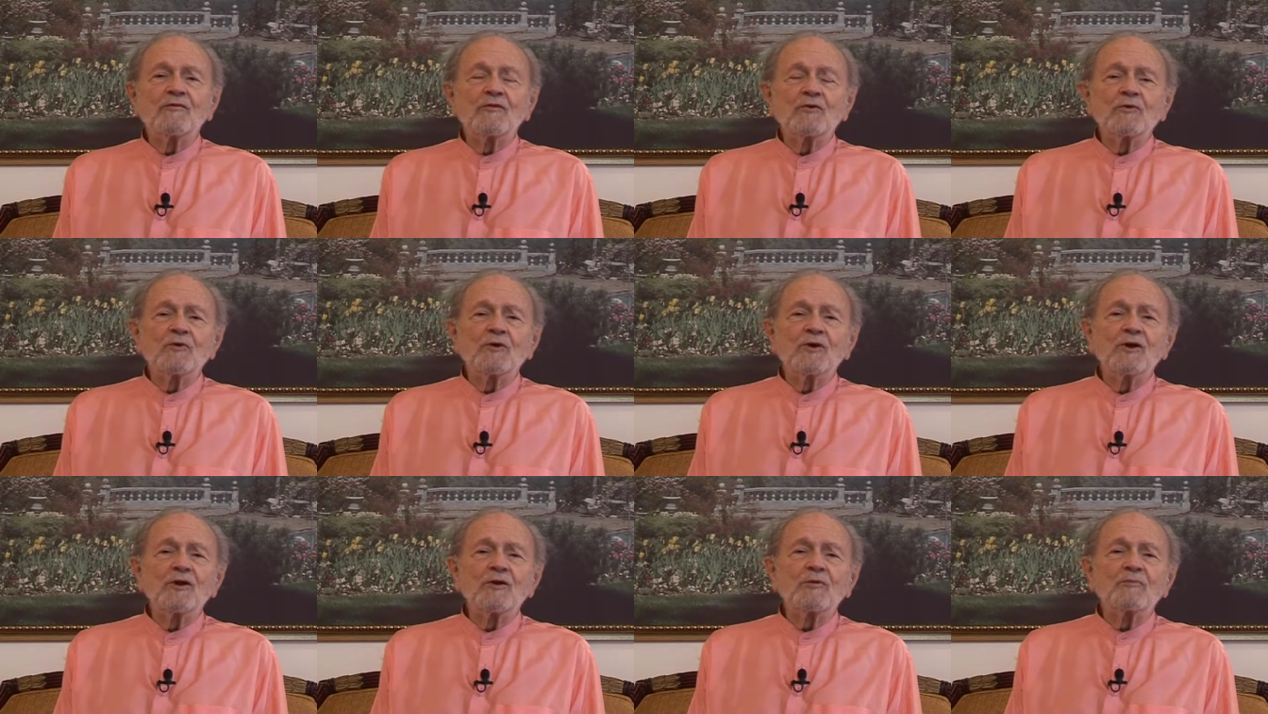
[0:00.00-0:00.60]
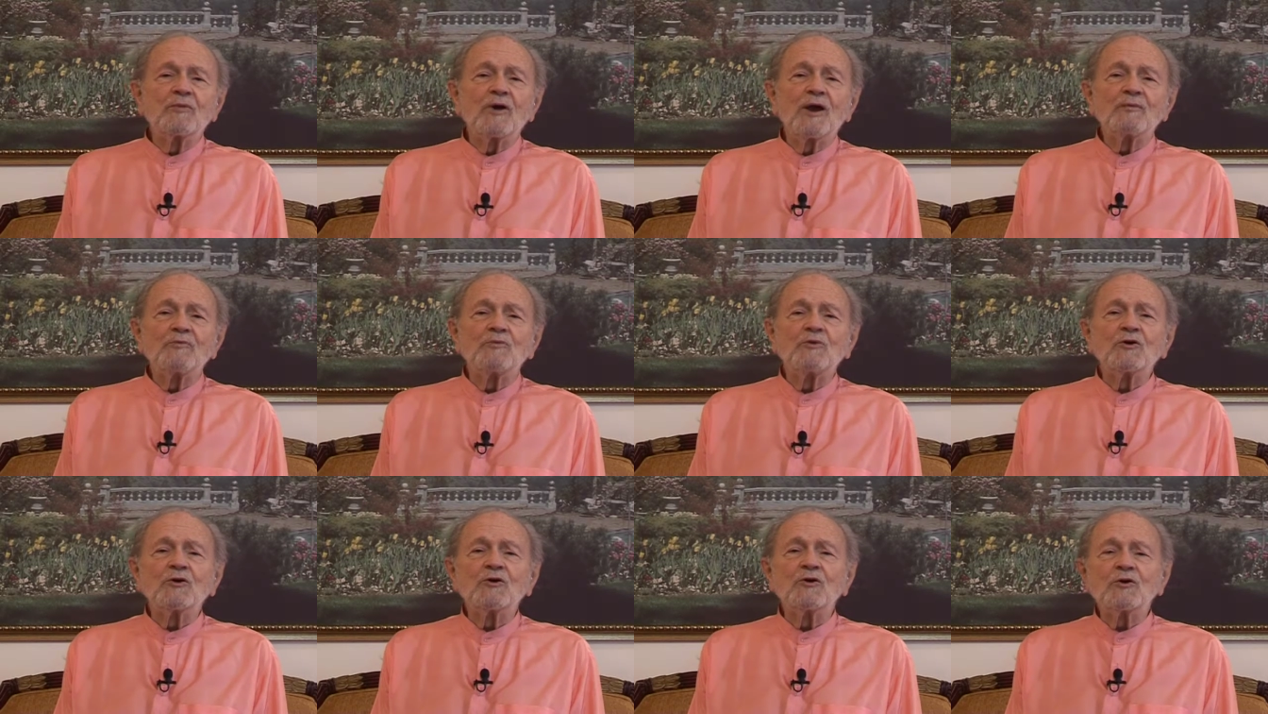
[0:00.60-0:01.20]
of the world,
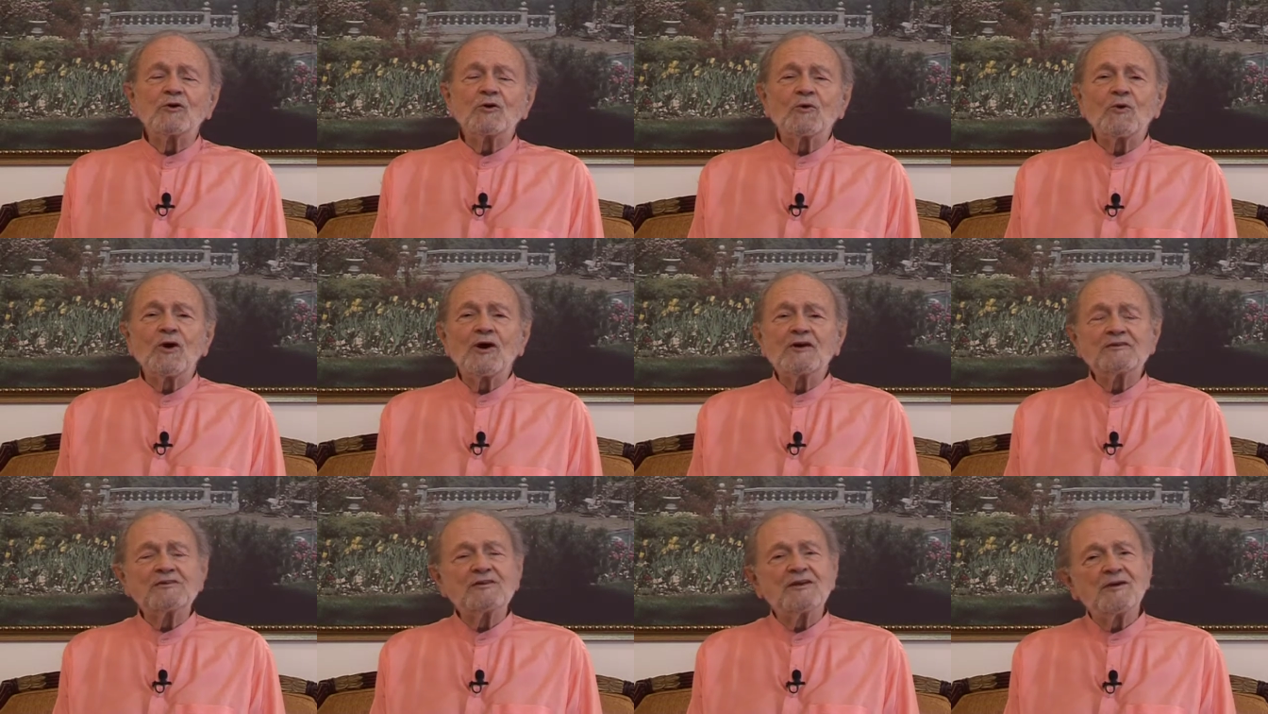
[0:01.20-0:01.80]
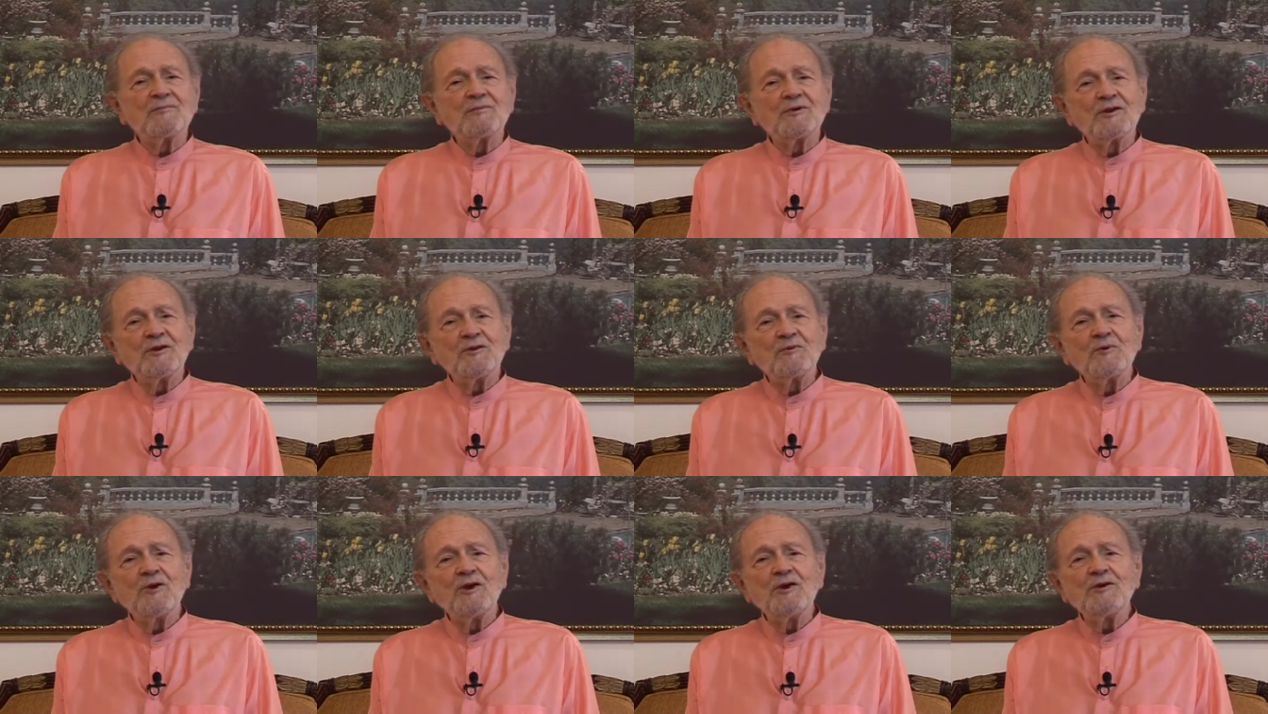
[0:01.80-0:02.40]
perhaps you couldn't quite say, but
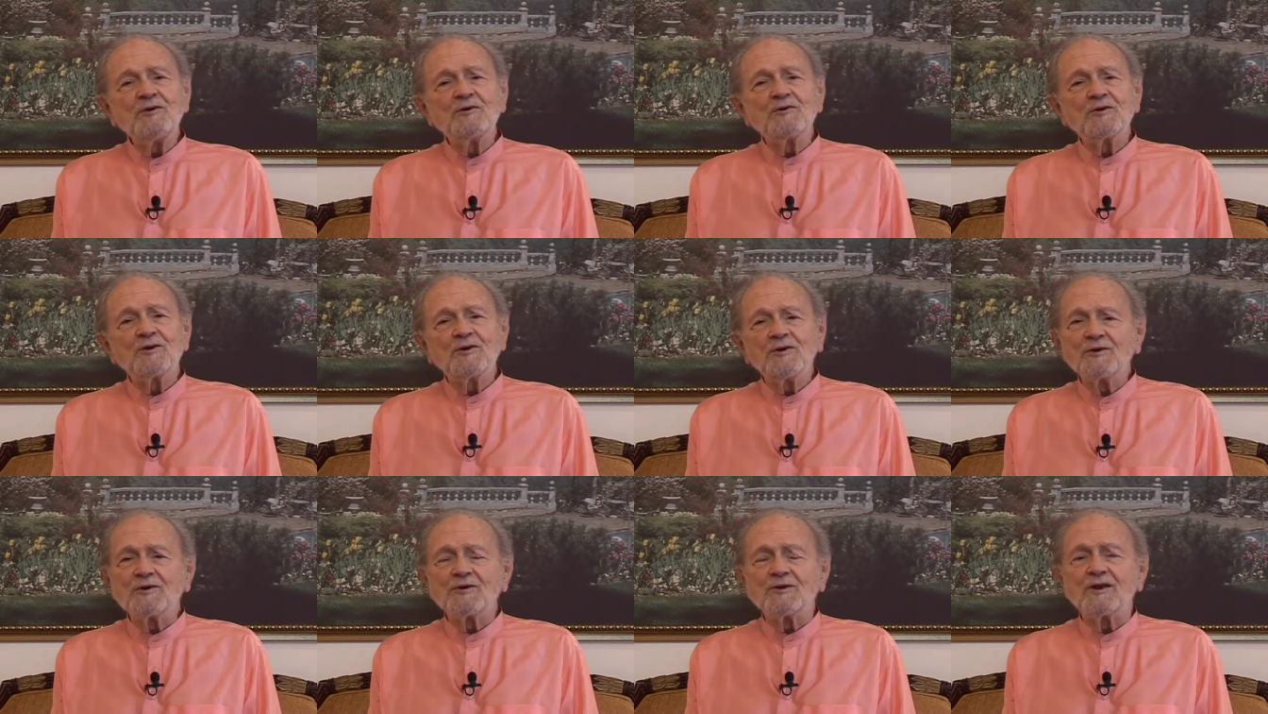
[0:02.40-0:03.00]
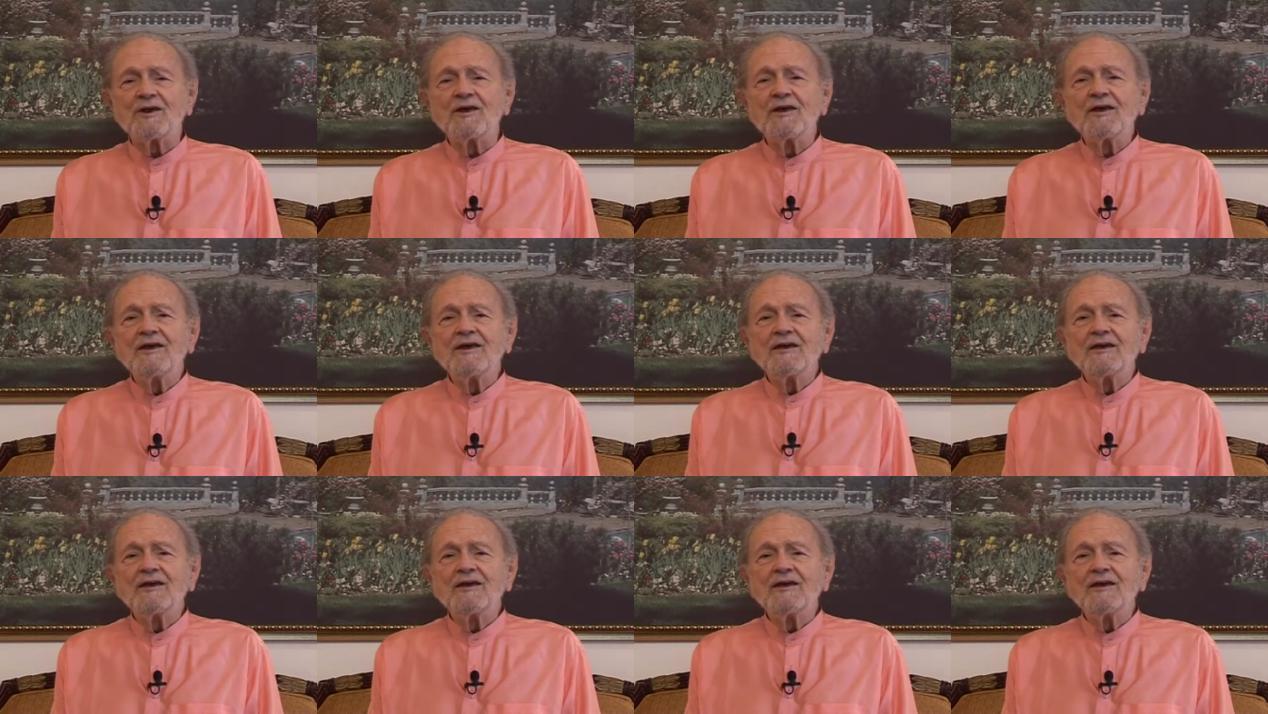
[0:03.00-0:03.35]
in a way you could.